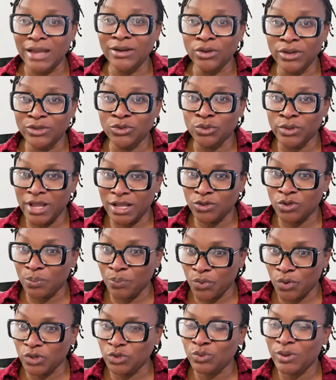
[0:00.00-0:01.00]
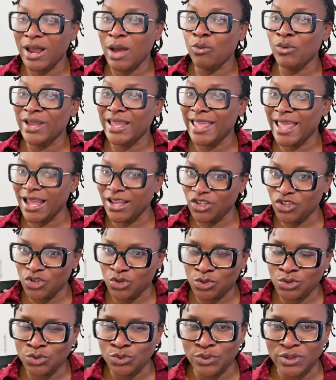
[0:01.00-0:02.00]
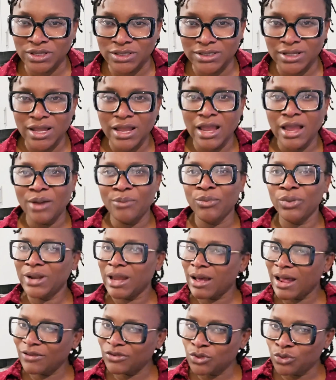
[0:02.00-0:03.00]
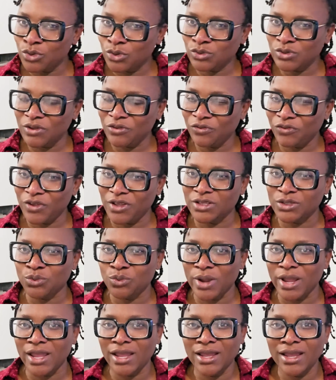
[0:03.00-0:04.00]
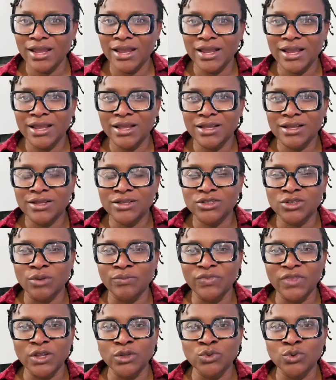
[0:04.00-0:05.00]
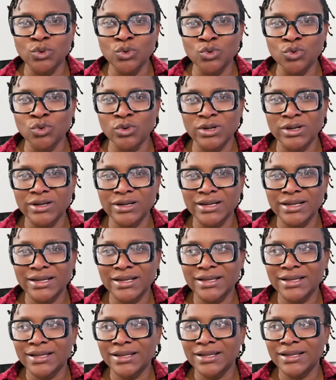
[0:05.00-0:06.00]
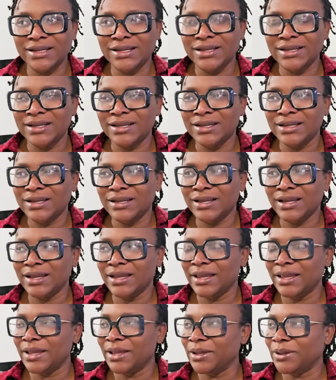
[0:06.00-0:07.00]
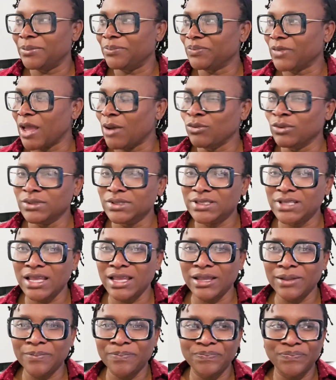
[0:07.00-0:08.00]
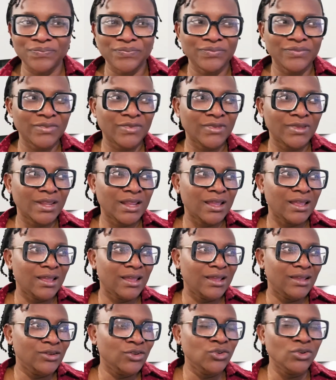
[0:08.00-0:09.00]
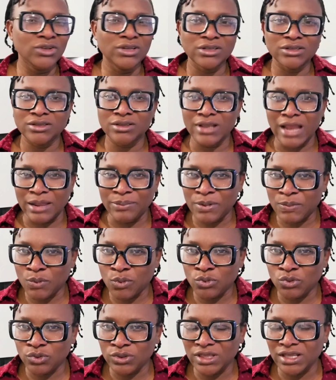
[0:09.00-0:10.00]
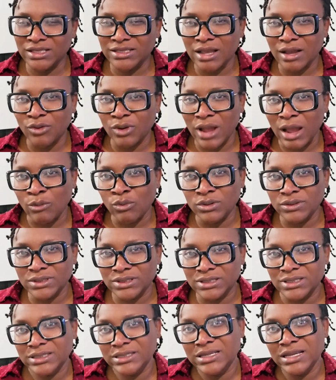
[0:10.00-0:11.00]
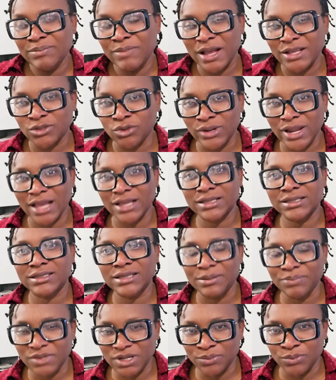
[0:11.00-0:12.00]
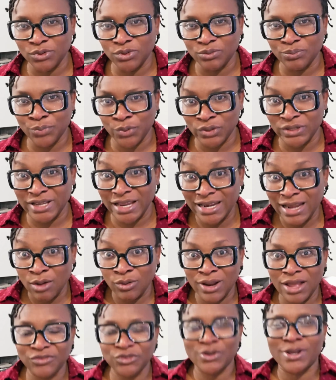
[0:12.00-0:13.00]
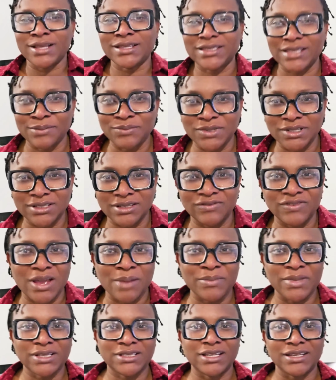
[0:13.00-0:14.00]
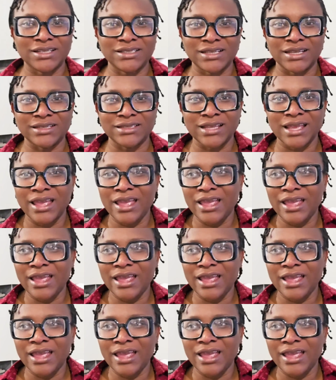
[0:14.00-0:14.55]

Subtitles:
it will get to a point where I will get used to it, but I have to go to a phase where some things will look, I won't say, like people will do things that I would deem as unacceptable, but then I will have to accept it, if that makes any sense.